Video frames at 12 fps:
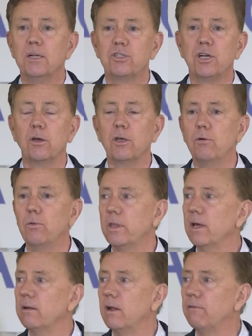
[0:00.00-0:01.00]
tell you
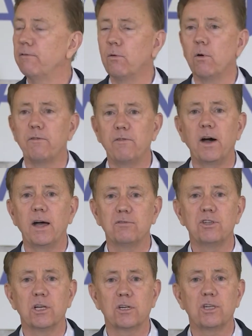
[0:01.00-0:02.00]
within 4,
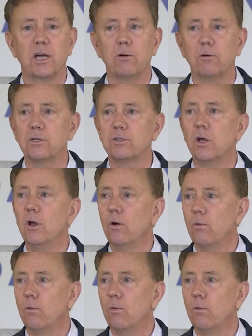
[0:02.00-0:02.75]
5, 6 hours